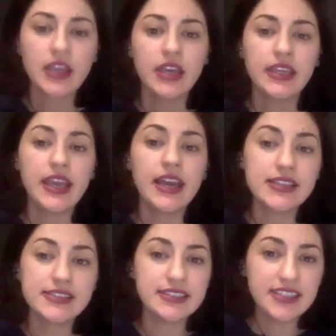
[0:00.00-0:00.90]
Yeah,
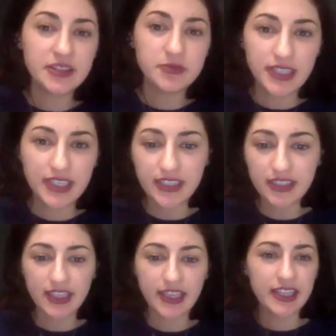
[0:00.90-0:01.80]
sitting in
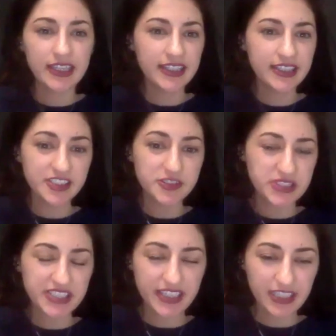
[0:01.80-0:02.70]
Berlin, and in this
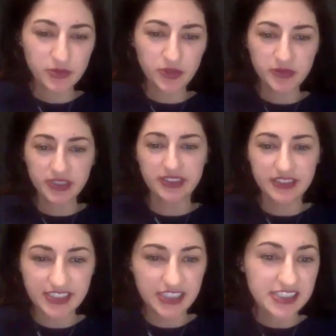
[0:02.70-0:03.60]
particular moment,
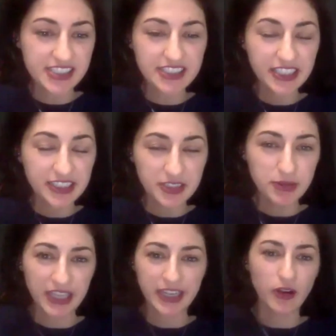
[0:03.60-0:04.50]
sitting in the
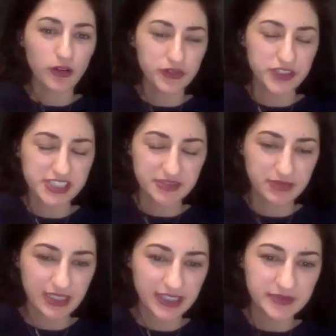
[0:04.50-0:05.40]
Plan A office in
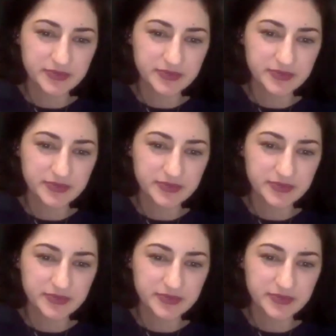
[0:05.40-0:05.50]
Berlin.